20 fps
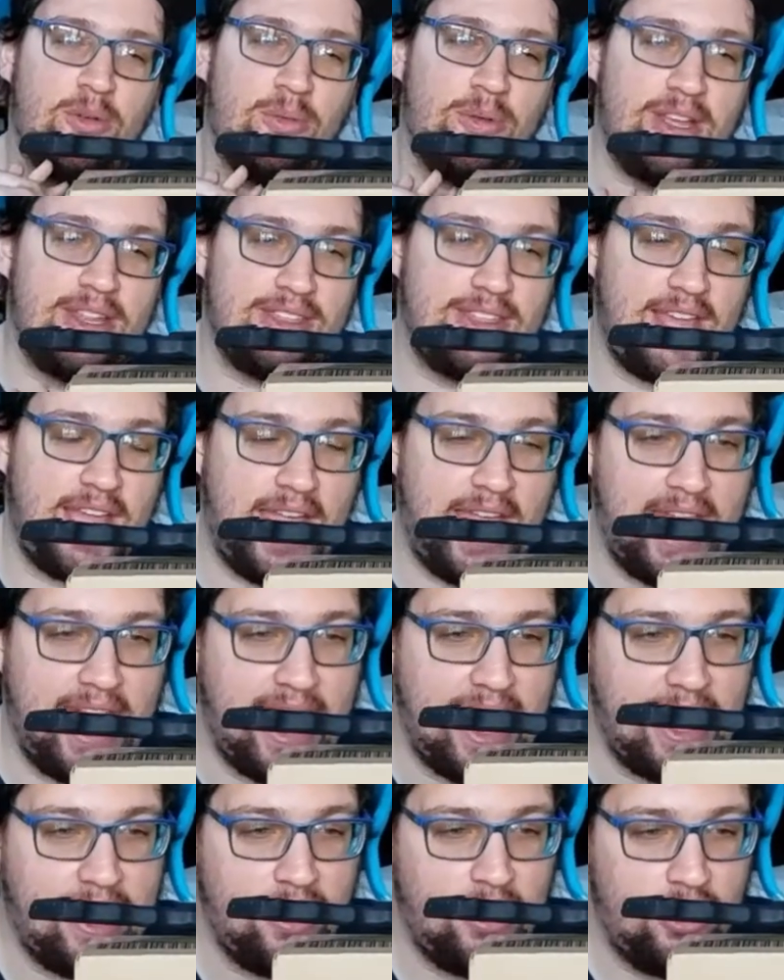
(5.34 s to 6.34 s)
with
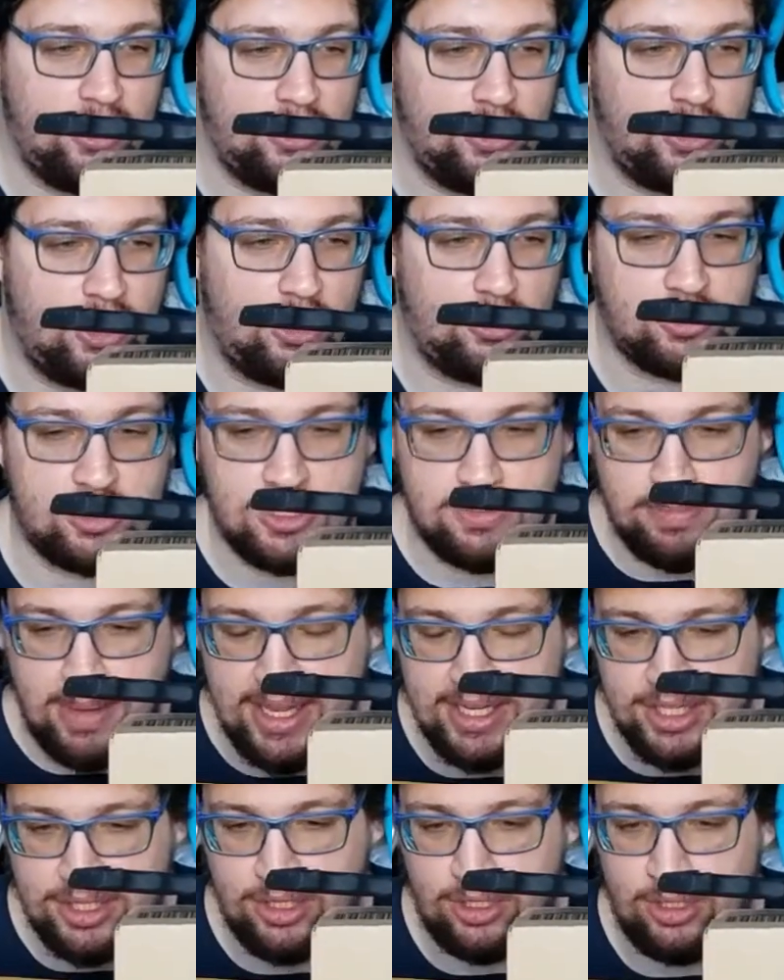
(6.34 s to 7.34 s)
a you know
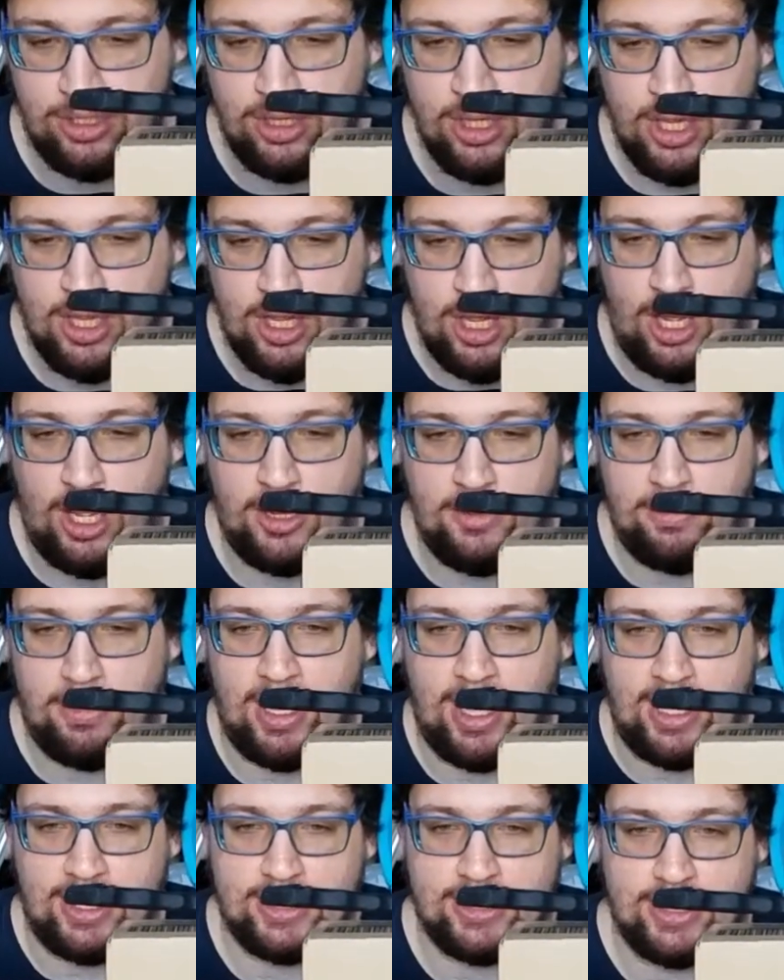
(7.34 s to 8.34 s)
special
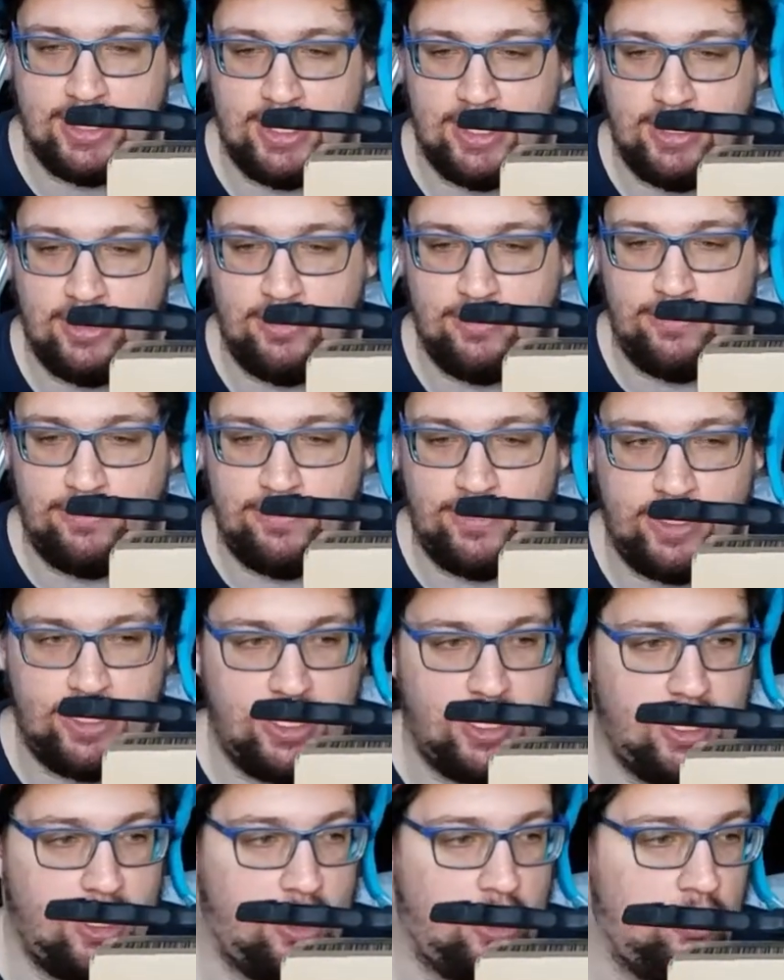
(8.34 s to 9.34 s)
unboxing
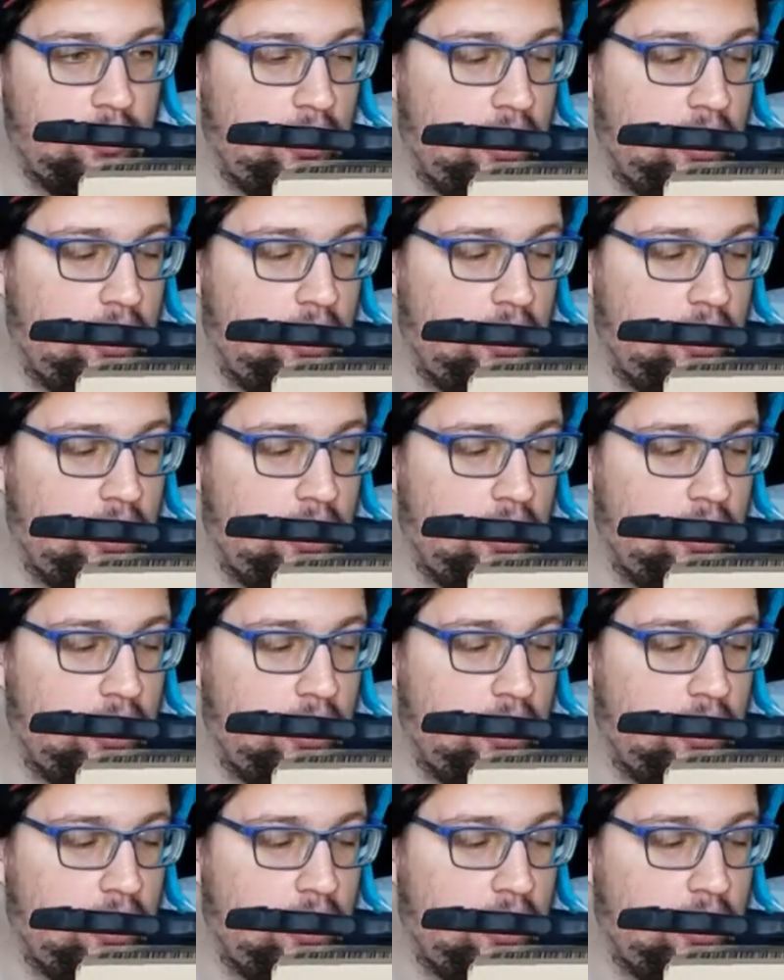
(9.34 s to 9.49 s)
video,